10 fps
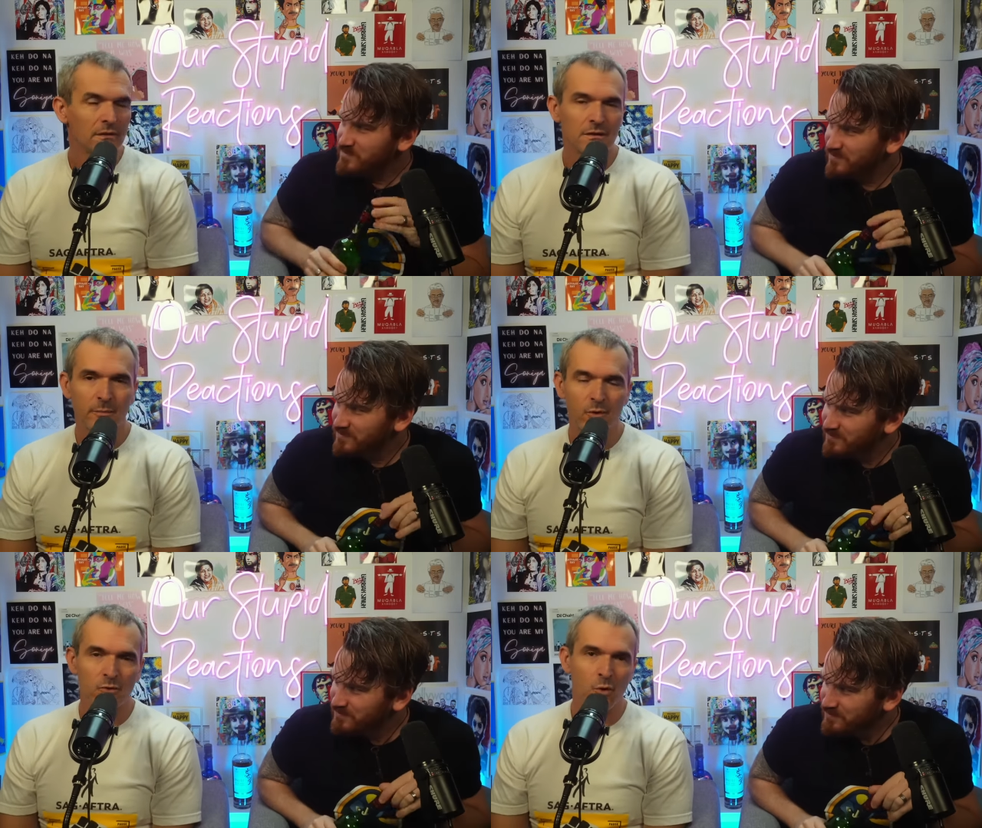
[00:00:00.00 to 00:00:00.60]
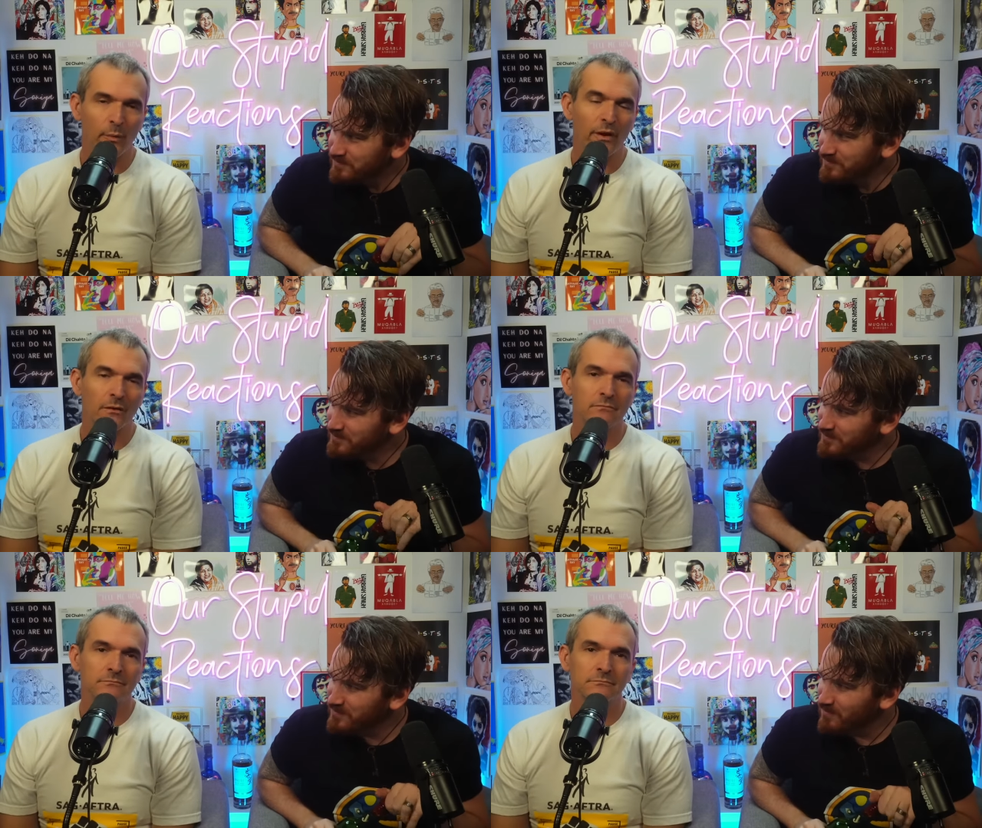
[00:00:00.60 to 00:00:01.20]
Speaker 1: Typical
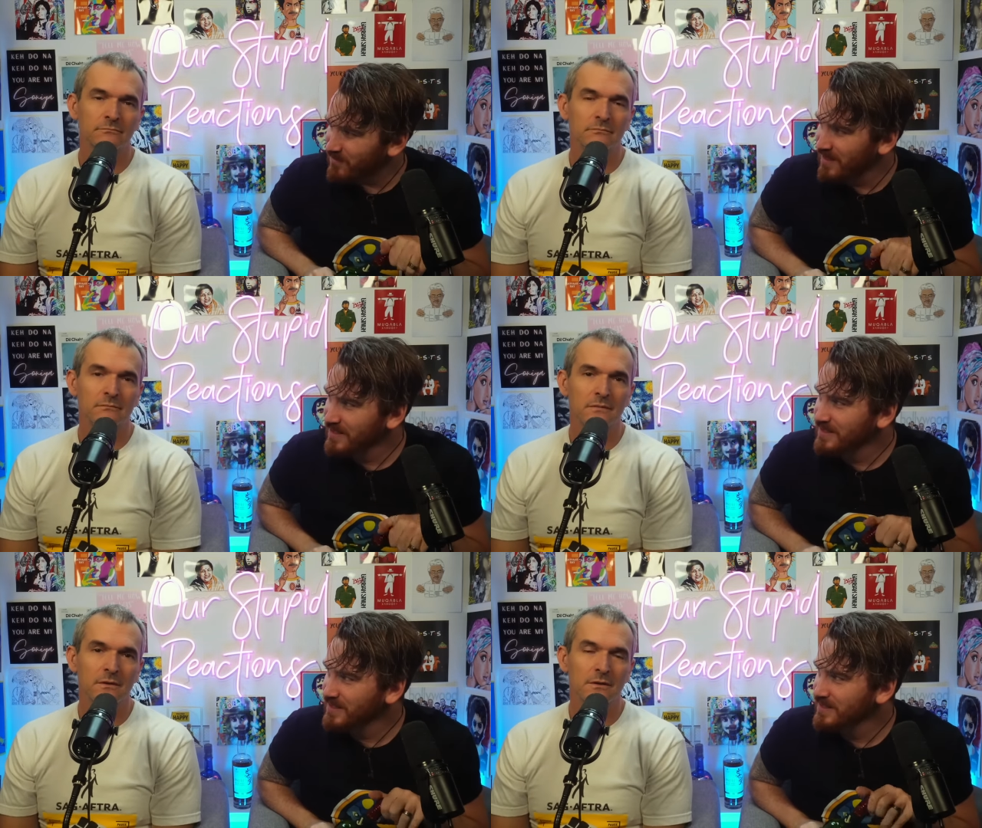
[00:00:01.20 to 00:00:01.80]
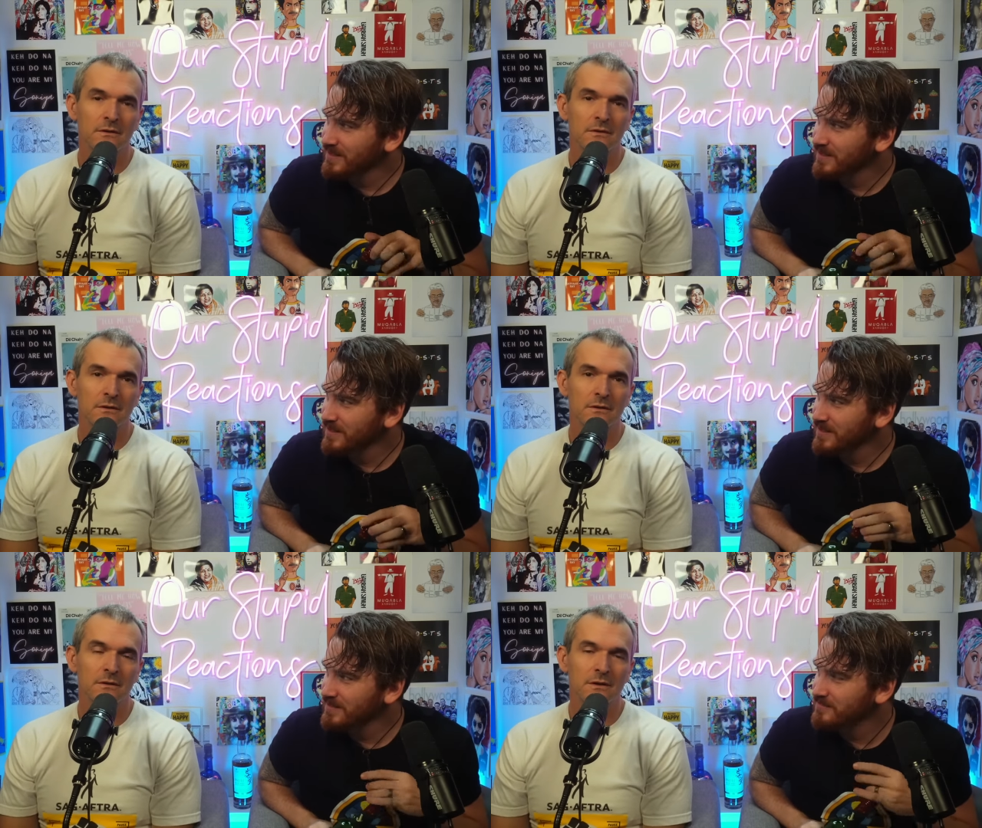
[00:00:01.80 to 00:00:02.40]
Corbin.
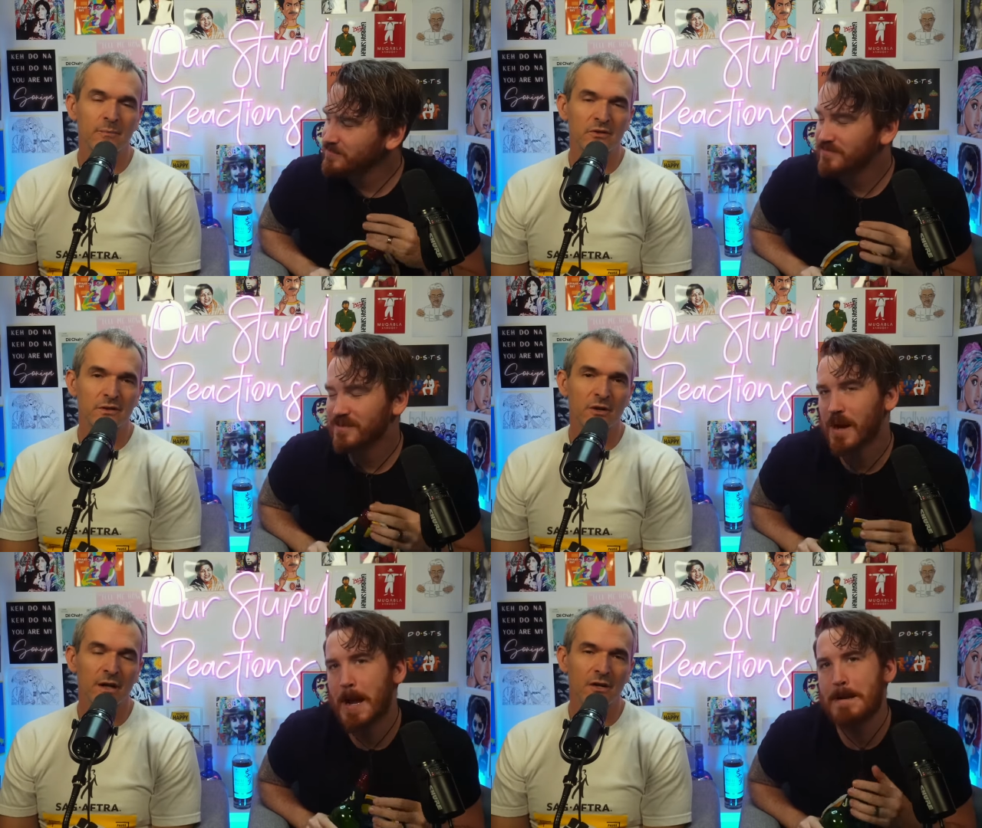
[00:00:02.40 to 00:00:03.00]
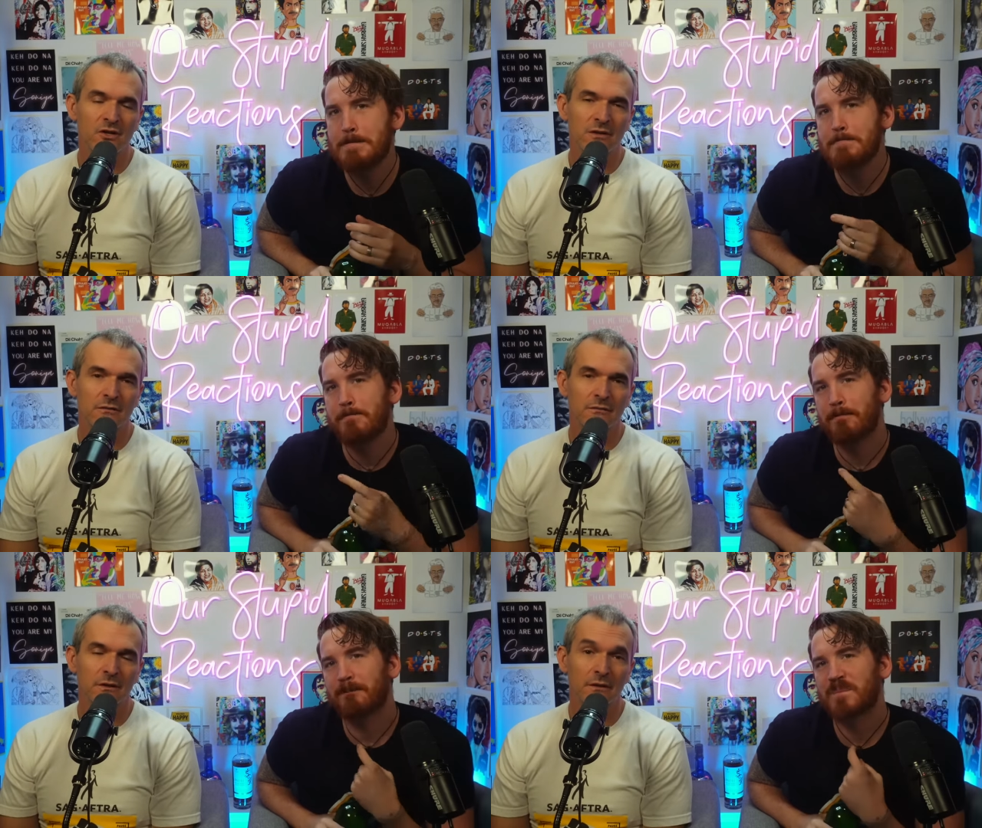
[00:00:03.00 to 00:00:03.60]
Nipple
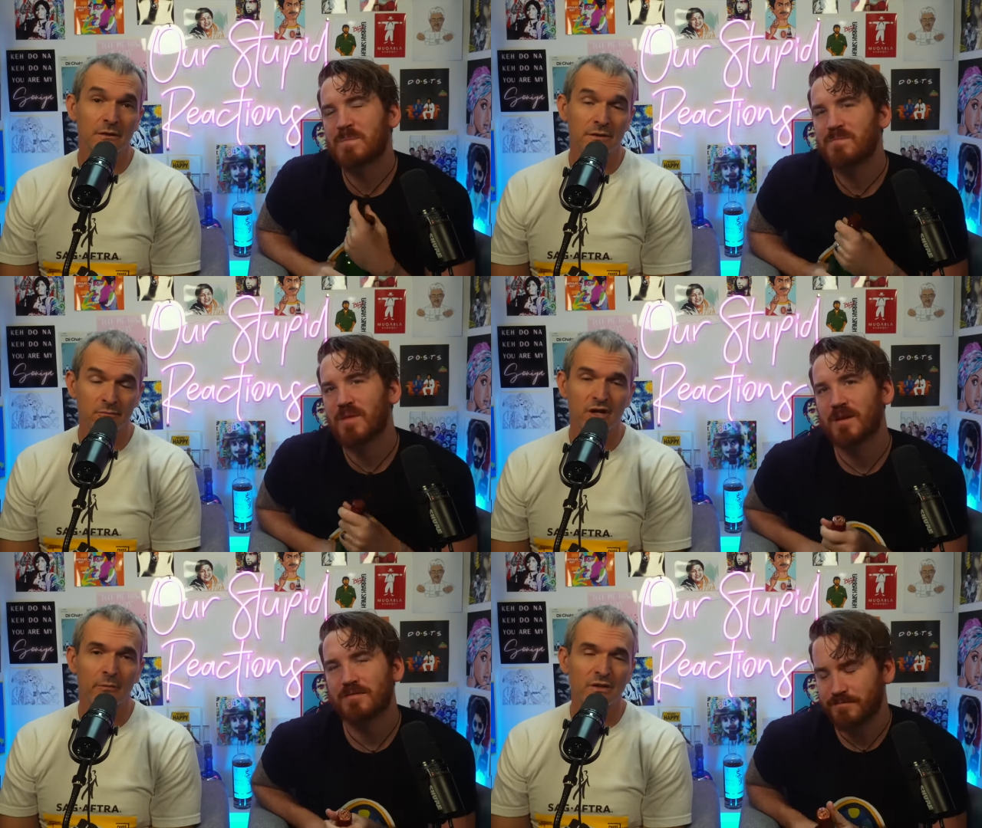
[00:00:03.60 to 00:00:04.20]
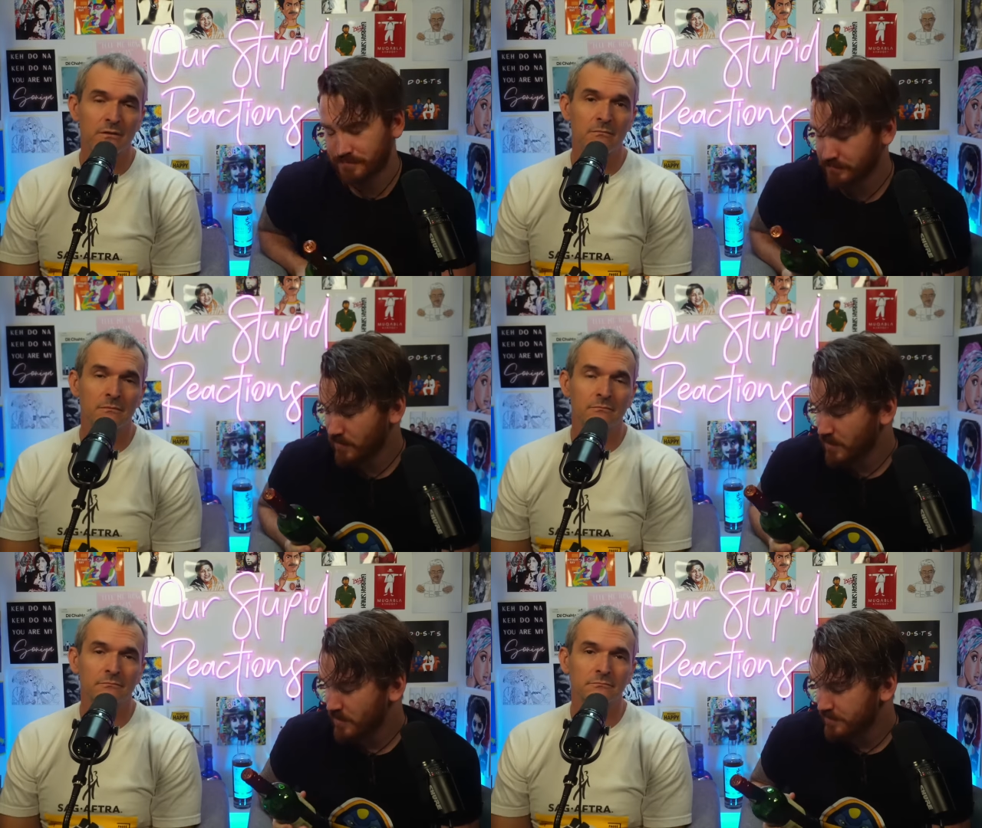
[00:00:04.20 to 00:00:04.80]
stimulation and then some Jameson.
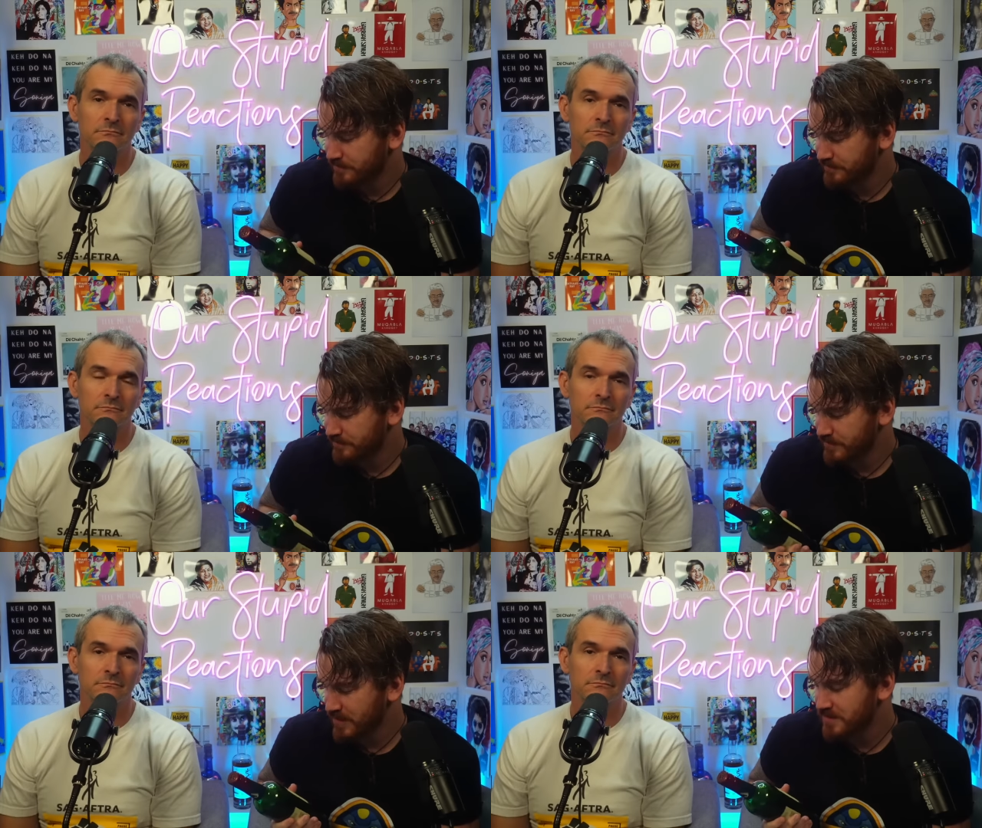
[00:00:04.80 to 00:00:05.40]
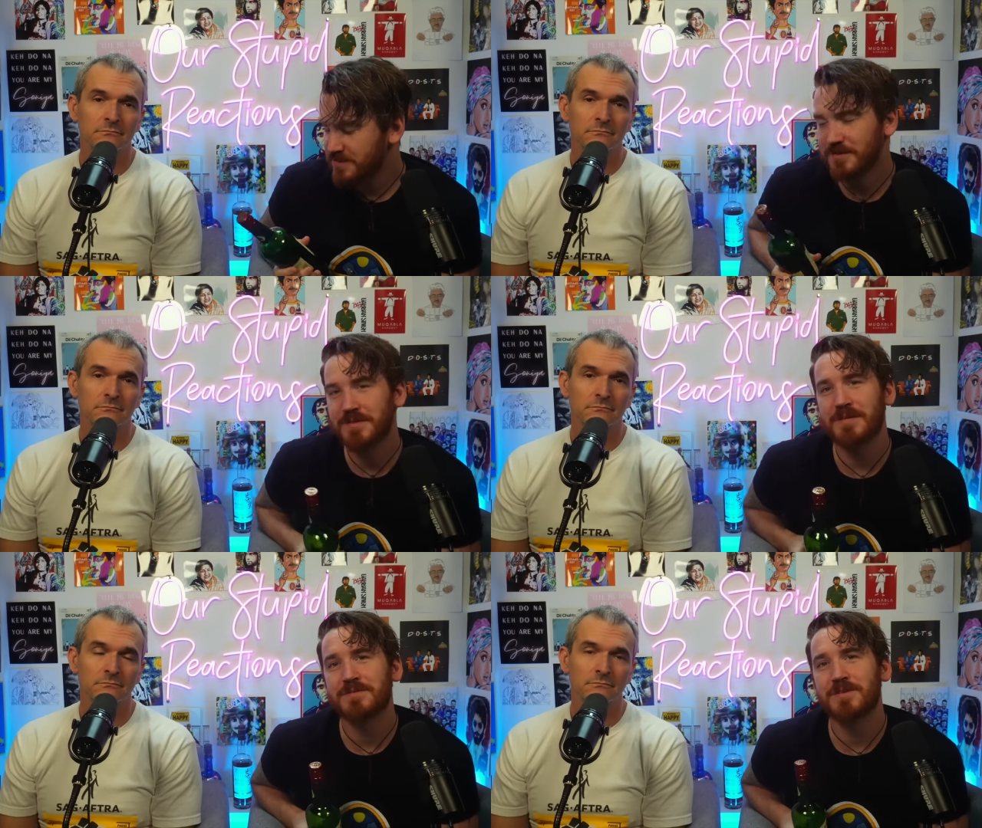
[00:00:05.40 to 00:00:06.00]
Just
Speaker 2: go
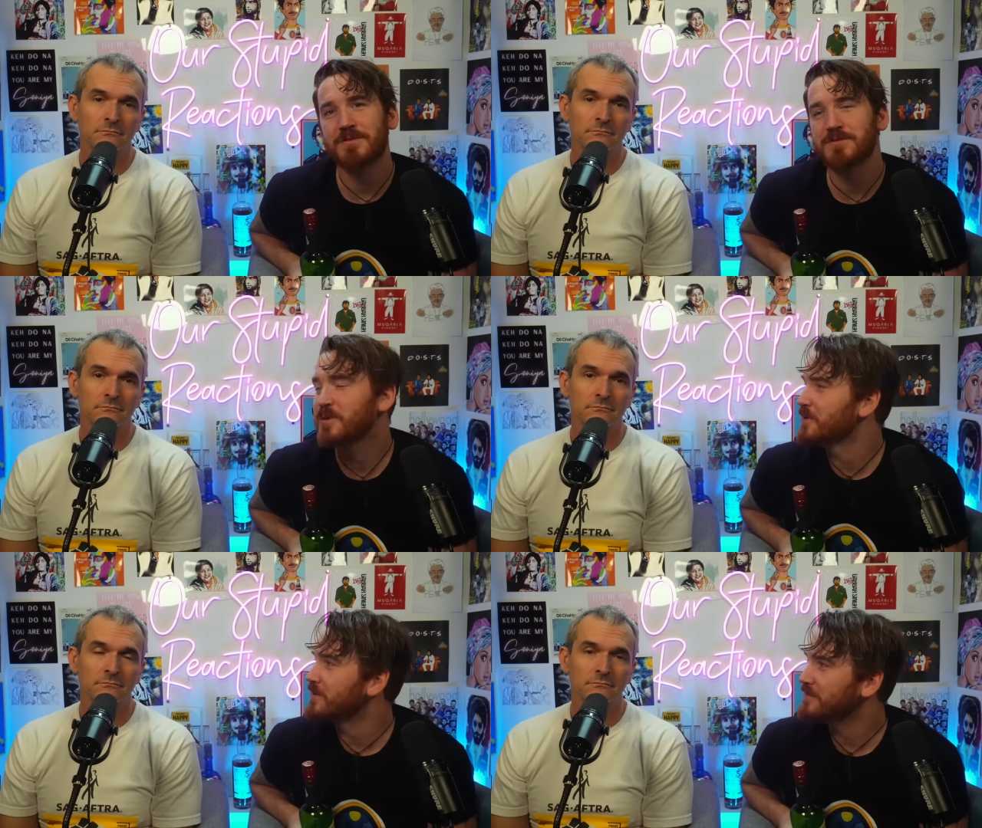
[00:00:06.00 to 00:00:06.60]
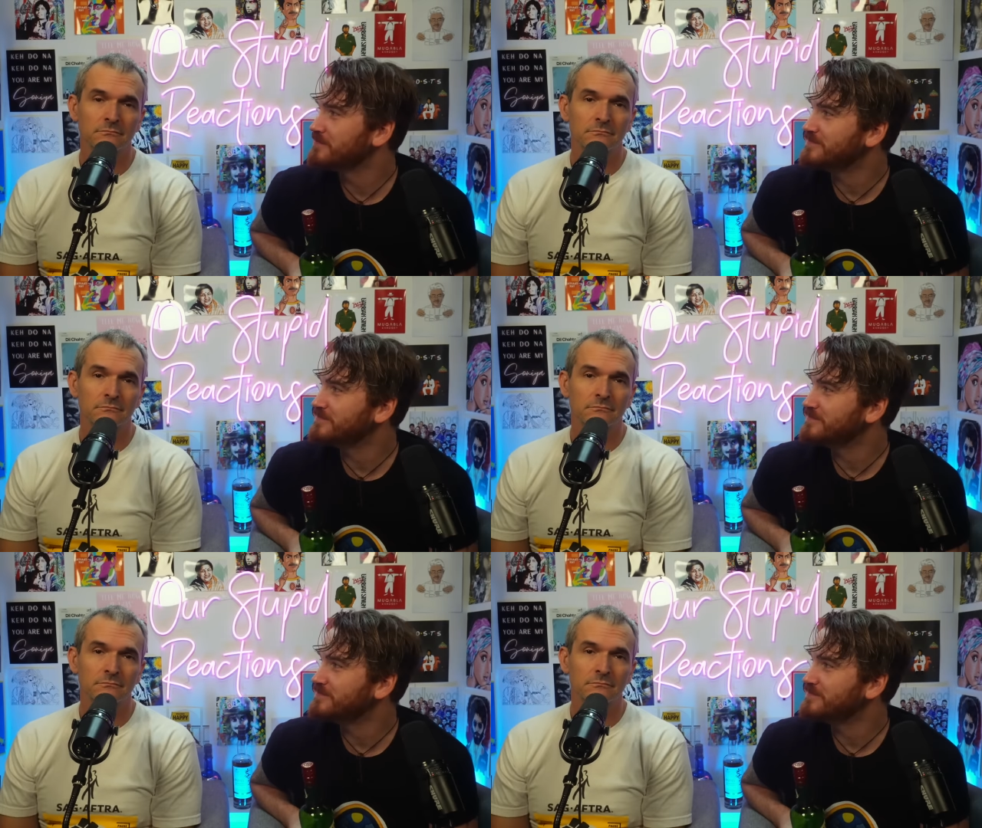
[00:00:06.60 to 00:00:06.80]
sound so smooth.